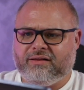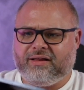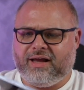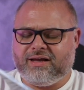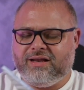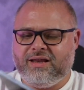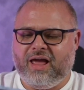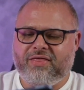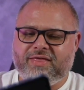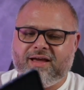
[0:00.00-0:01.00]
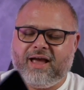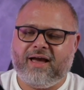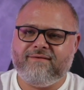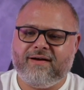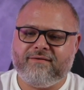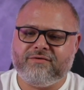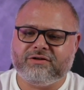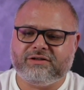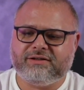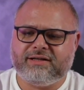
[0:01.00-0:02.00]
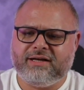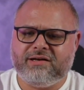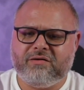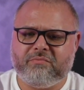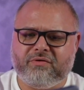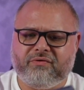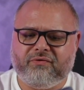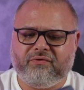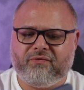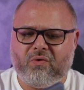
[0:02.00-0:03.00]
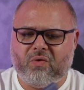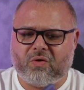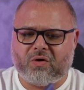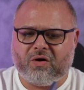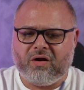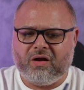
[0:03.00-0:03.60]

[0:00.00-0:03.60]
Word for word: like nothing I've ever seen before.